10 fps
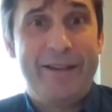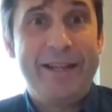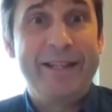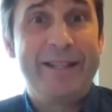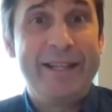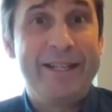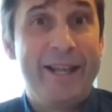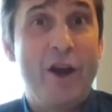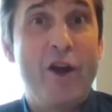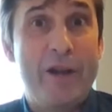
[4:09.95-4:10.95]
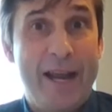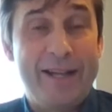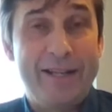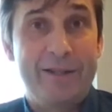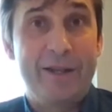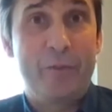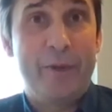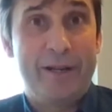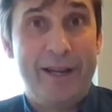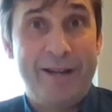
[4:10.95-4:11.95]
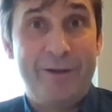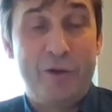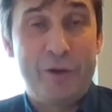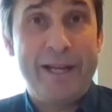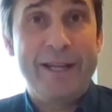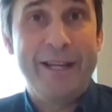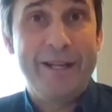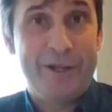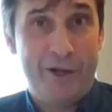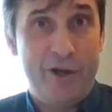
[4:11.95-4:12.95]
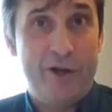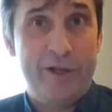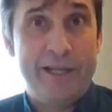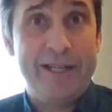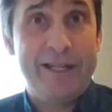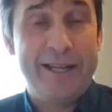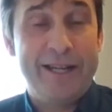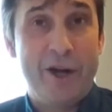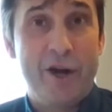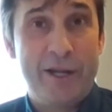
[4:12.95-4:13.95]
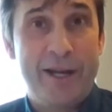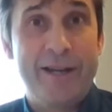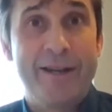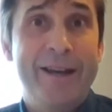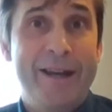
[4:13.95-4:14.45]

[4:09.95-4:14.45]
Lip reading: things into their own hands a little bit and looking internally and saying, okay,